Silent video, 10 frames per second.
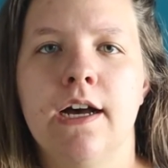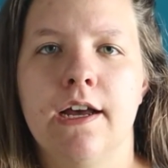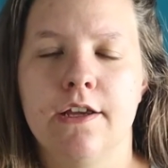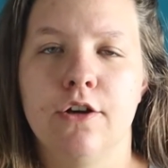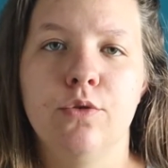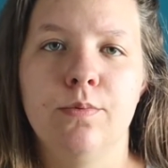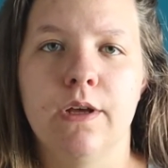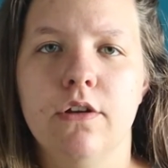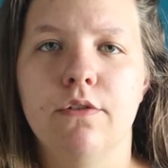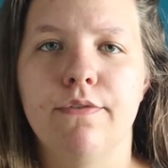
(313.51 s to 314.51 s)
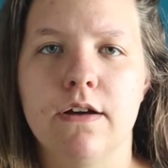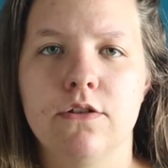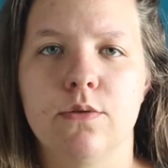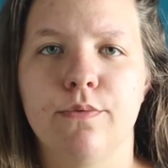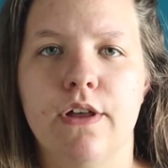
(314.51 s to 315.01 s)
I hope you
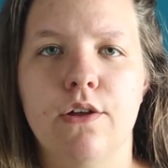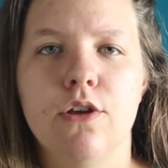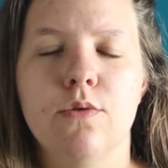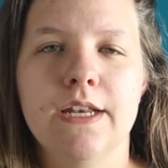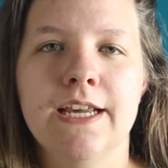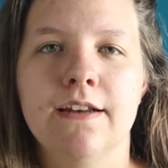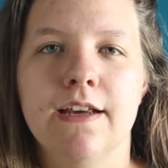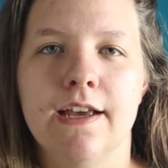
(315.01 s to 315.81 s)
found some value in it